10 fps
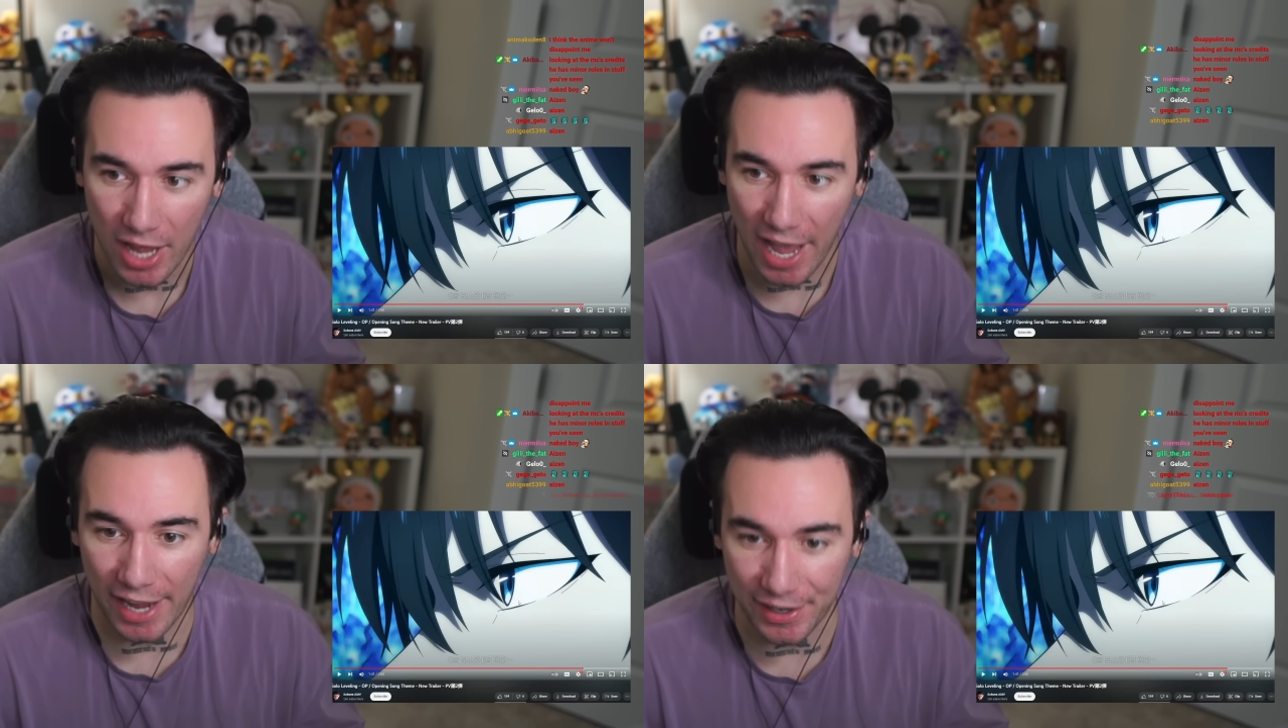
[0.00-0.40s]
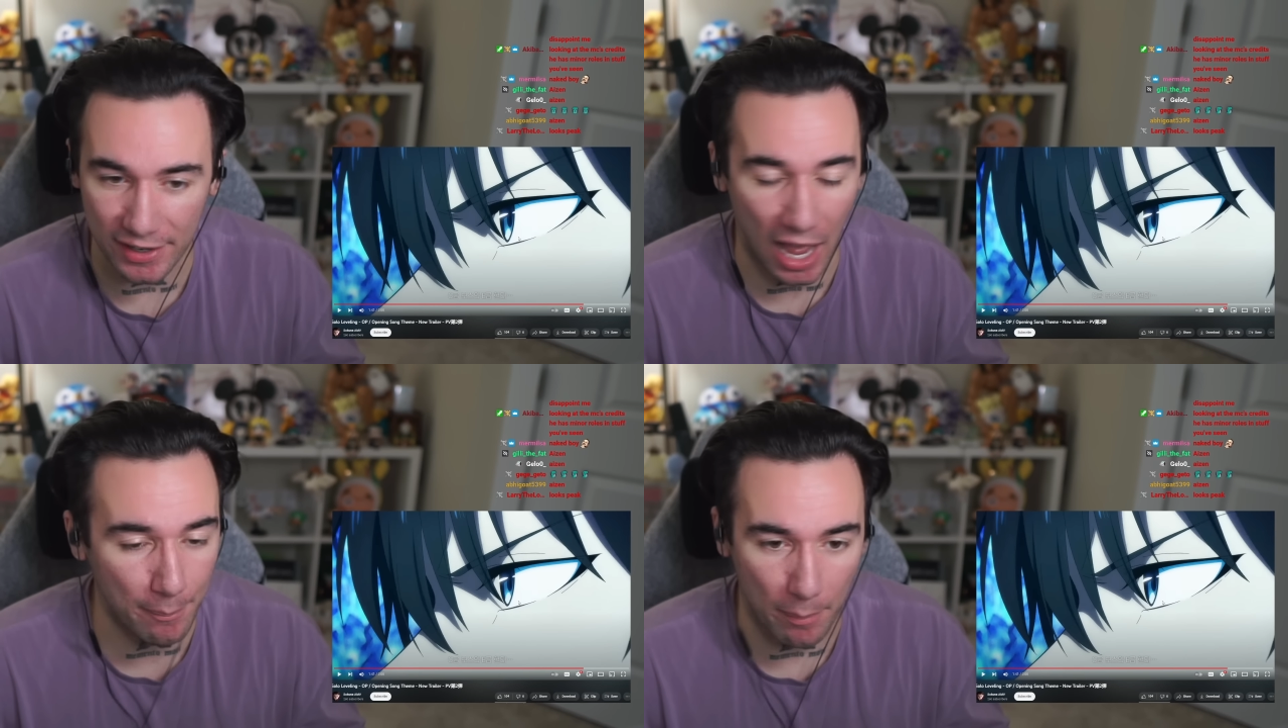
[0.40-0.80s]

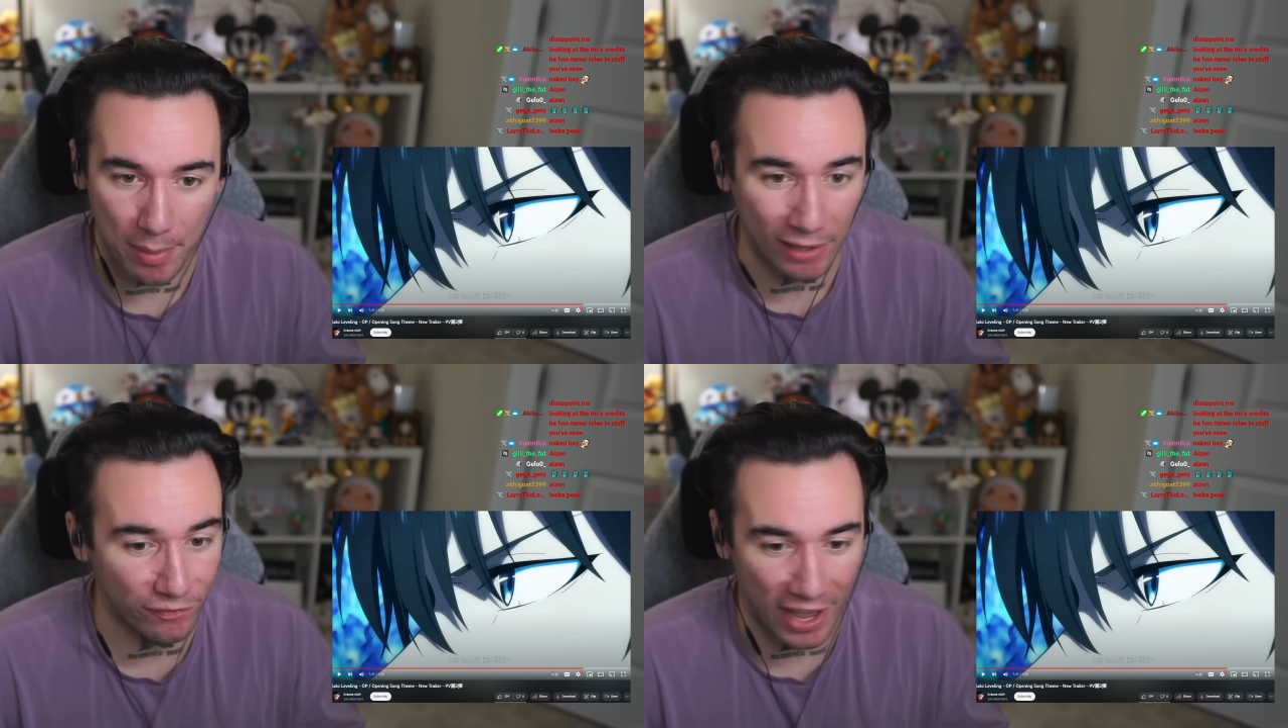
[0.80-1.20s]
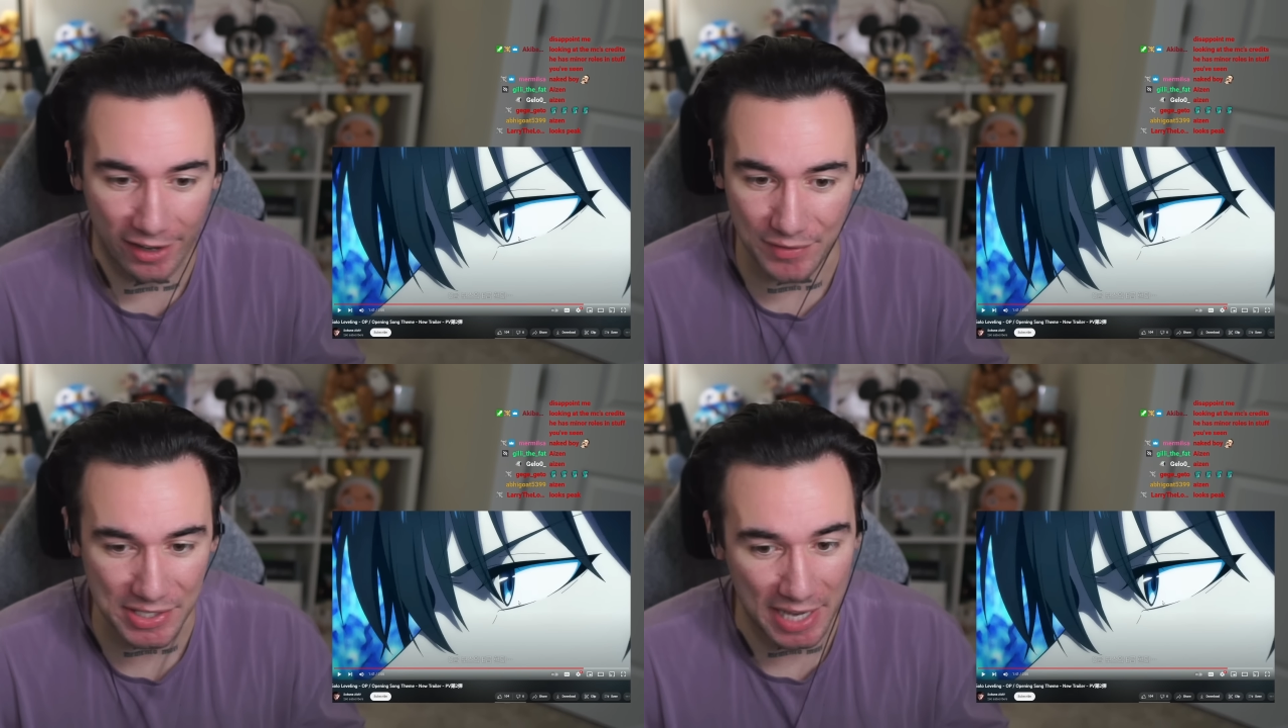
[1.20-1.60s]
And I'm a big
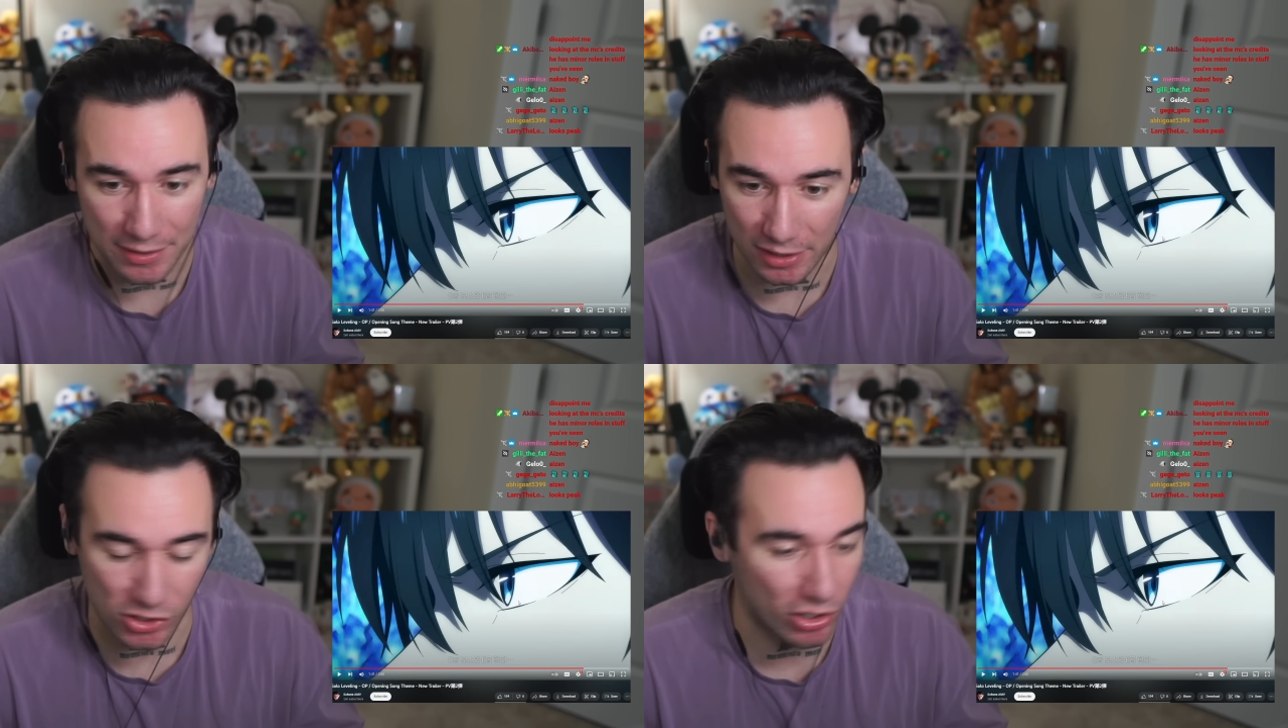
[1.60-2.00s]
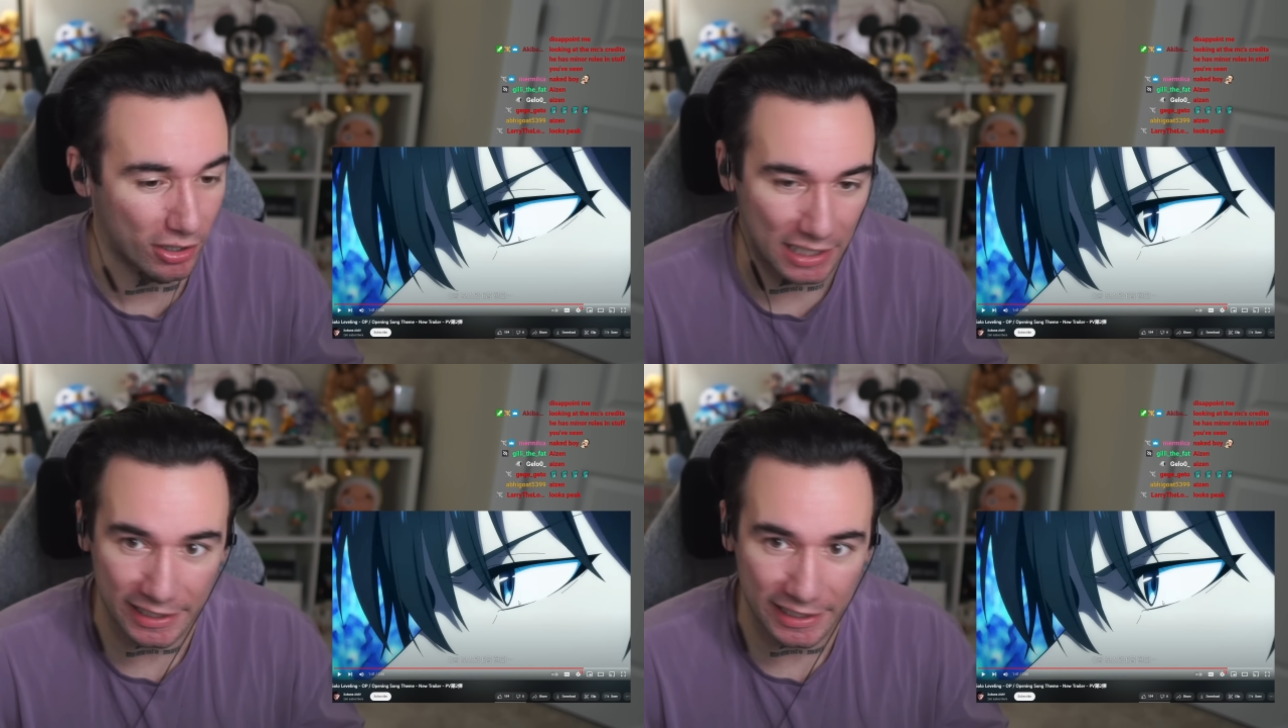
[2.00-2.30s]
fan of this ending song.